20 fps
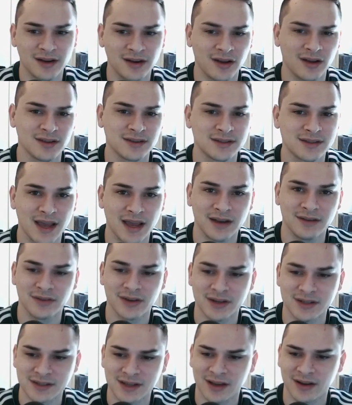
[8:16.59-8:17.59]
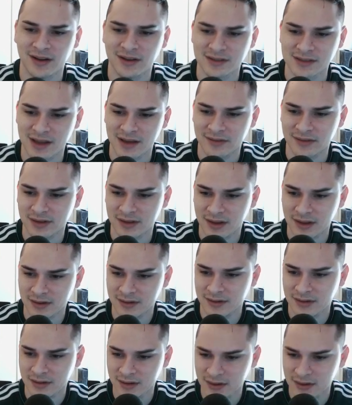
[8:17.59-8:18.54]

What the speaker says: Hall 10 versus Town Hall 7 though.